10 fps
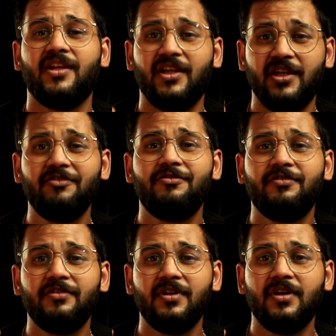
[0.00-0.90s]

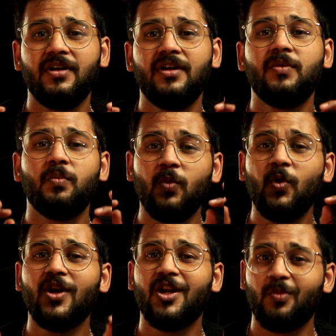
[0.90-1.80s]
If
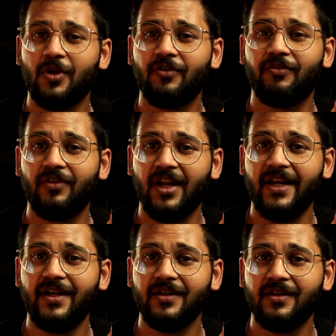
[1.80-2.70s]
more number of
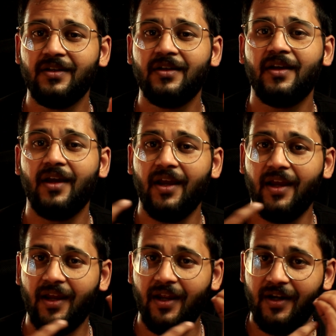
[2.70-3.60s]
light
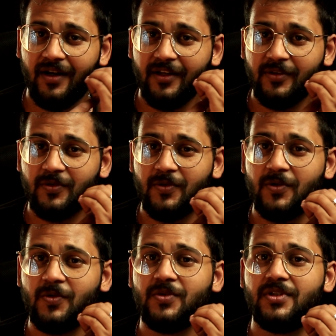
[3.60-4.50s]
entering
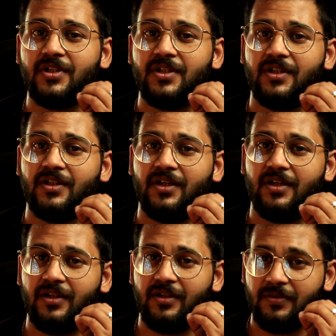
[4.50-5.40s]
through that
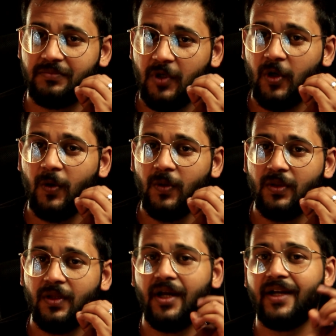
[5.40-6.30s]
hole
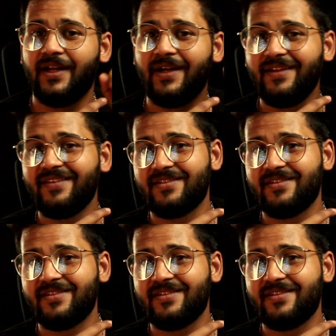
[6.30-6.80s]
and hitting the